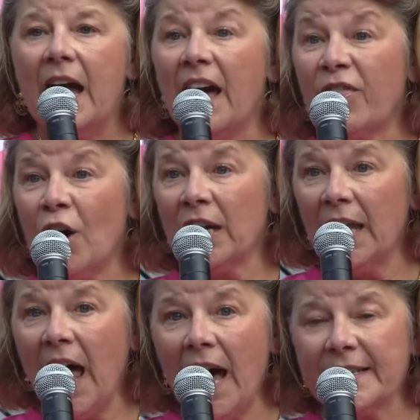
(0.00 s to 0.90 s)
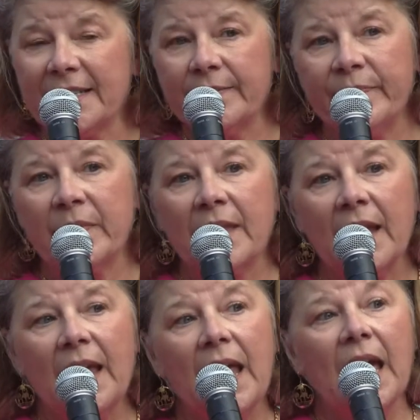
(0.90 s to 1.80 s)
I thought a lot.
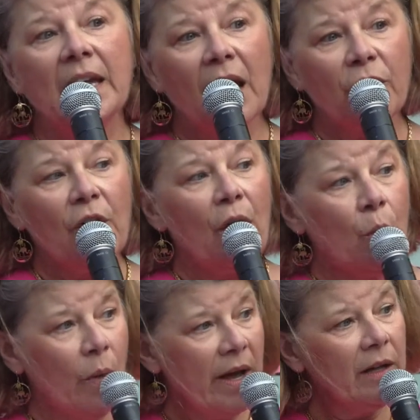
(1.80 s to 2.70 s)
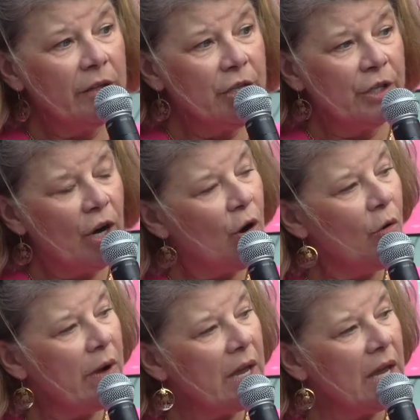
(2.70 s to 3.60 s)
And I thought, well, you
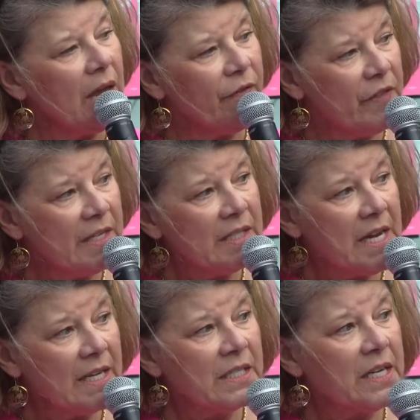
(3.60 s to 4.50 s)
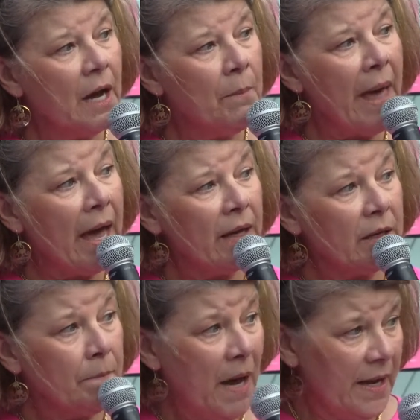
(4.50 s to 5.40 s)
know, if this test come back
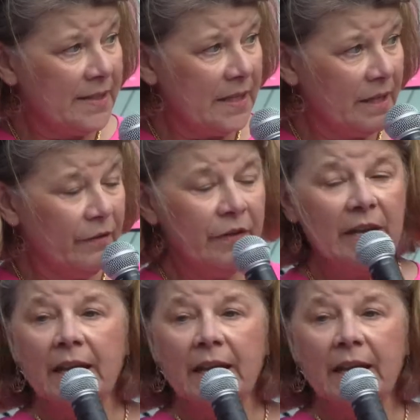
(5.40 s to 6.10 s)
positive